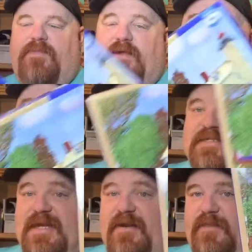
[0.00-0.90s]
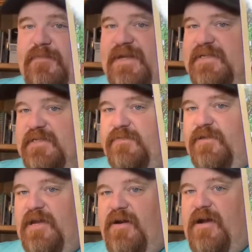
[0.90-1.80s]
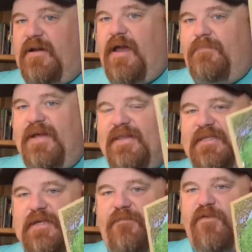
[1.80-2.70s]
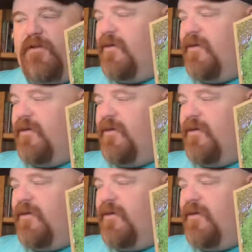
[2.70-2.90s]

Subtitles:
owner said all the pieces were there. I picked this up for a yard